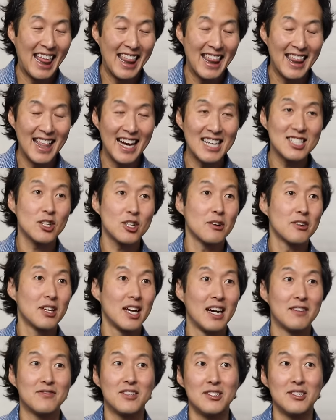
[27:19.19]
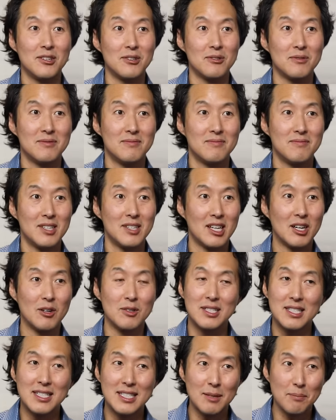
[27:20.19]
That's all you have to do. You know,
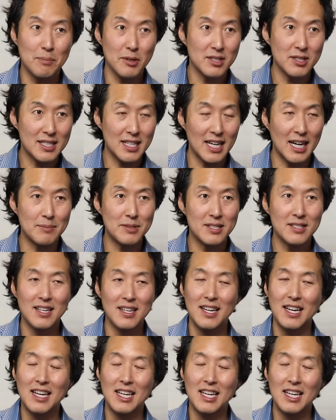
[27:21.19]
simple steps.